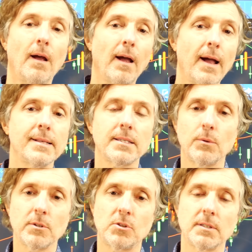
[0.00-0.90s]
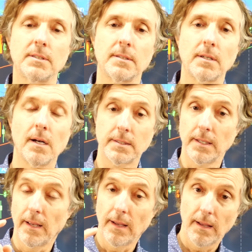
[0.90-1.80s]
As I was just
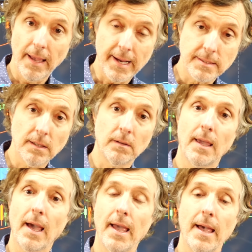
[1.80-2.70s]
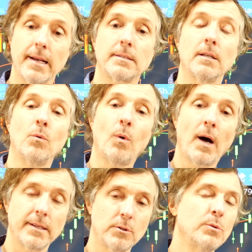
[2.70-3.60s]
discussing, XLK,
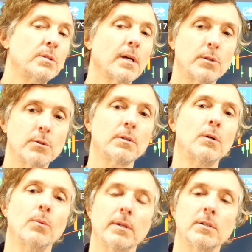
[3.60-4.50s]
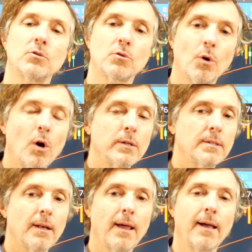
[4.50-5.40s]
XLY, two sectors that are really strong
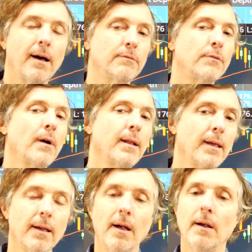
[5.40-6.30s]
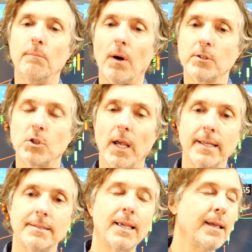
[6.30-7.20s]
today on Friday, March
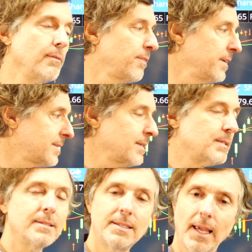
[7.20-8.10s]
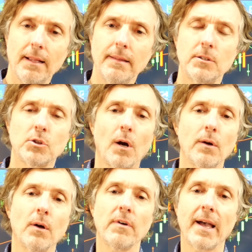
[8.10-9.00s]
18th. This is a daily
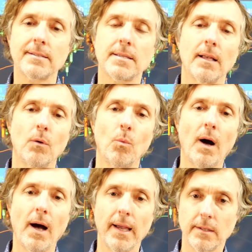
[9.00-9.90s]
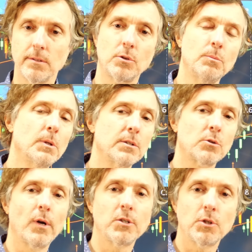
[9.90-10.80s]
chart of XLY, consumer
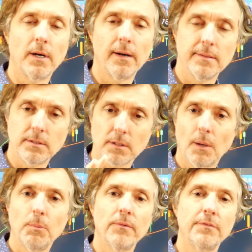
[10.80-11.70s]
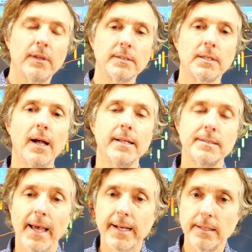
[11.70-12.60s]
discretionary. And there's a couple of things
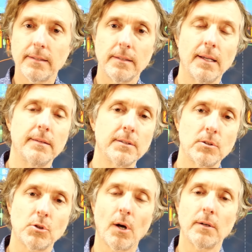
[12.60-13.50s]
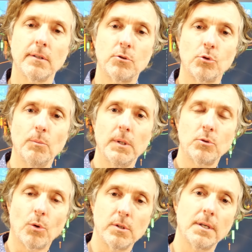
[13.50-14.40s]
technically in this chart that drew me
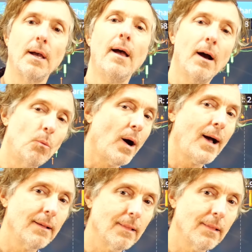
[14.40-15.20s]
towards it and why I